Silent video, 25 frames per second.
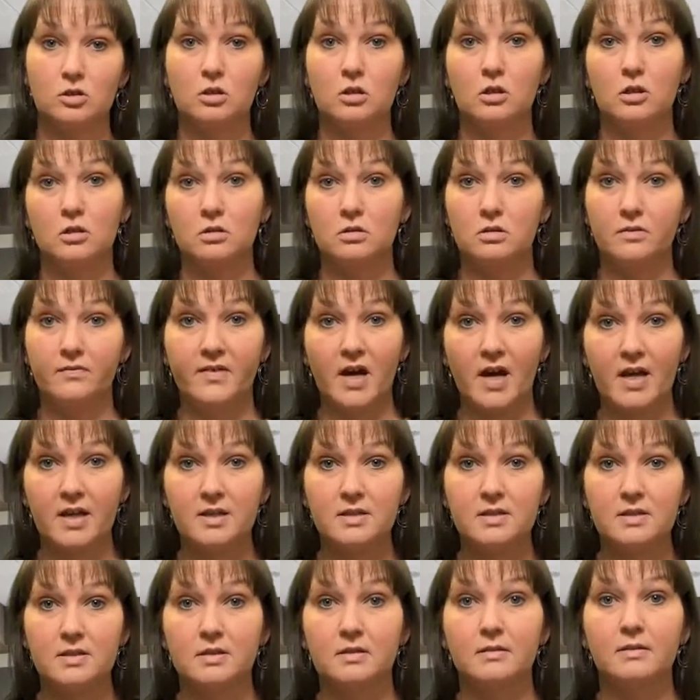connected
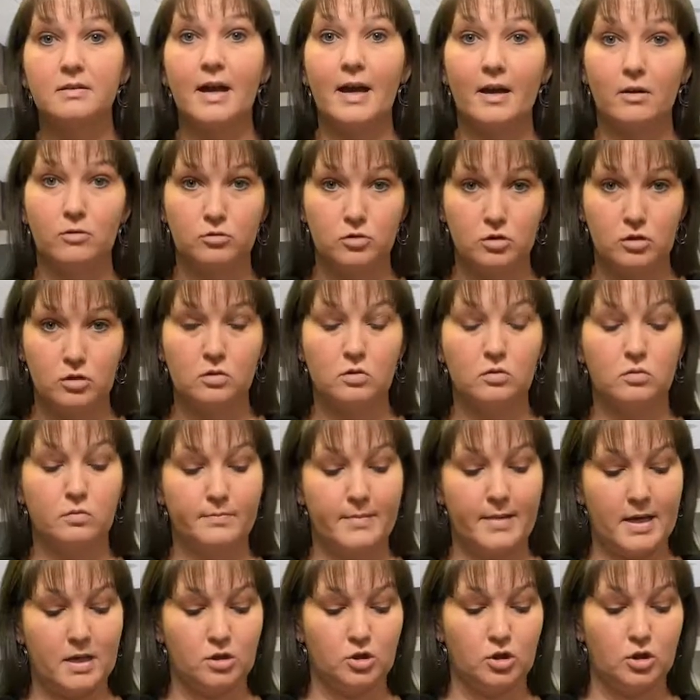to your device and
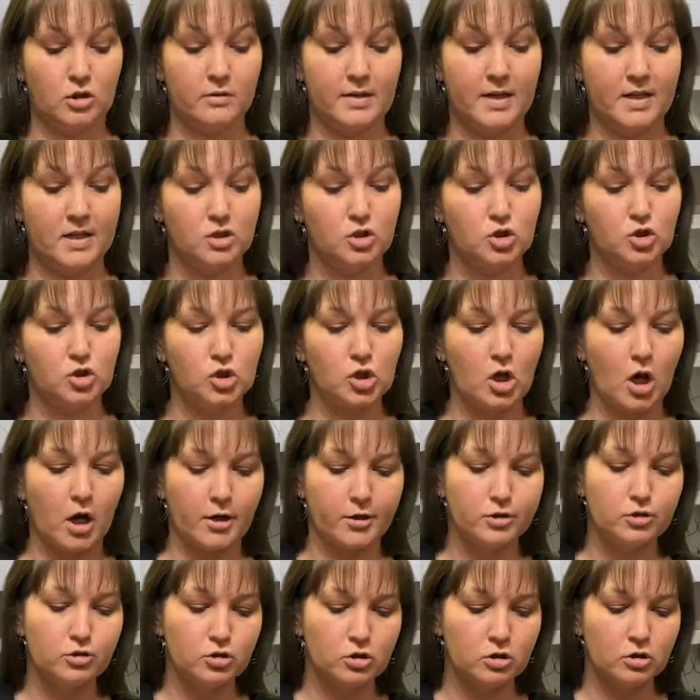how to make
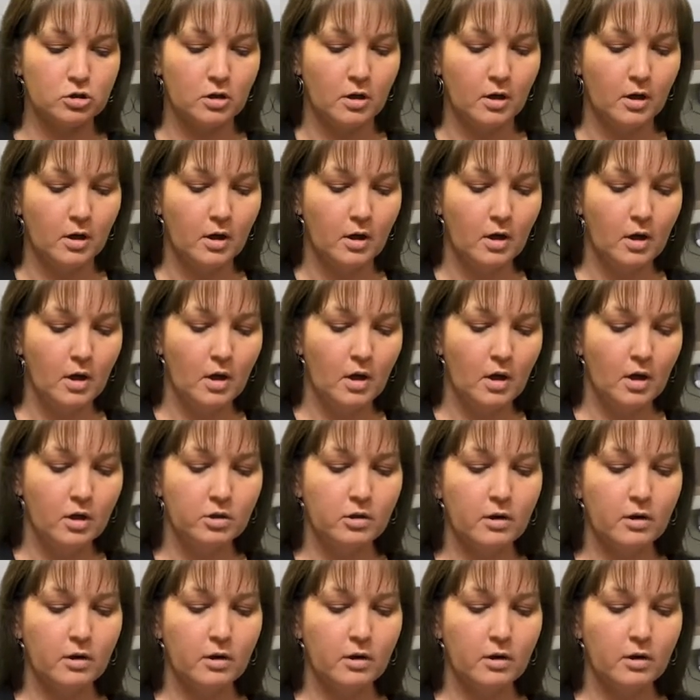sure that it's charged.